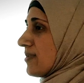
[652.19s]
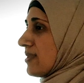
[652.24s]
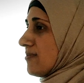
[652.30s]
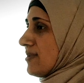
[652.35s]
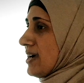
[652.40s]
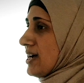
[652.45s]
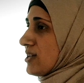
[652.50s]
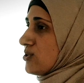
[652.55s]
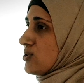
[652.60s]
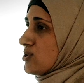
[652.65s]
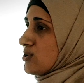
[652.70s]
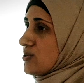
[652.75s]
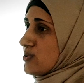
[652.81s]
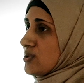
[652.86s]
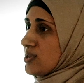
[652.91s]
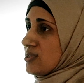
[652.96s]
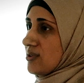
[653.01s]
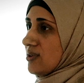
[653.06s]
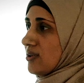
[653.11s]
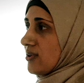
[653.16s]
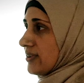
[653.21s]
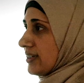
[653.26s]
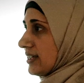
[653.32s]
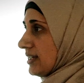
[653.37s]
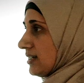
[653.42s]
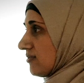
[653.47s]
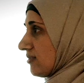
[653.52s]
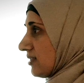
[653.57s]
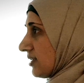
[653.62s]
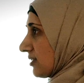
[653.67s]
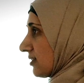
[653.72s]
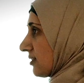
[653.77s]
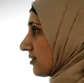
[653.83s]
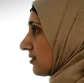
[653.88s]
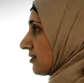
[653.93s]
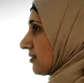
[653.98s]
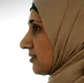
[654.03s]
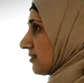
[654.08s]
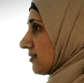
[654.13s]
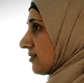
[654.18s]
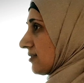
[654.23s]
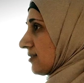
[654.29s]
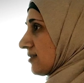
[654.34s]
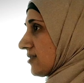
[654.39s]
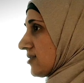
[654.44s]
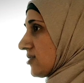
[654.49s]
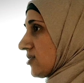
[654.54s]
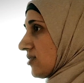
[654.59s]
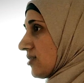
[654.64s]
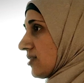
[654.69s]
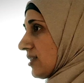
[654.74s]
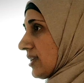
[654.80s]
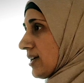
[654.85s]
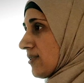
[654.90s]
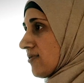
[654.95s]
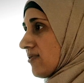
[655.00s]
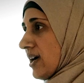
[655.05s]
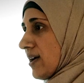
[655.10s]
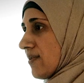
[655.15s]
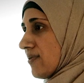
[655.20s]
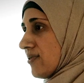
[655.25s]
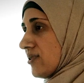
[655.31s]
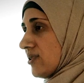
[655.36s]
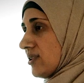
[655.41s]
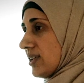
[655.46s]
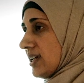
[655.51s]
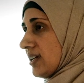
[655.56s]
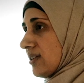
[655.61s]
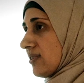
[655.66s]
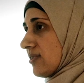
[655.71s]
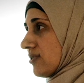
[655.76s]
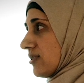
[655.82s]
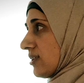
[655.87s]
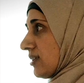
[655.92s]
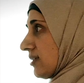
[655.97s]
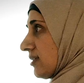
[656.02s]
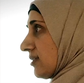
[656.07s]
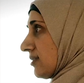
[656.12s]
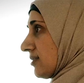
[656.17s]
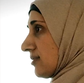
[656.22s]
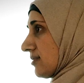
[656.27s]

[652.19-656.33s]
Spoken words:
The master's courses are all in the evening. So they're like 5:30 to 8:30.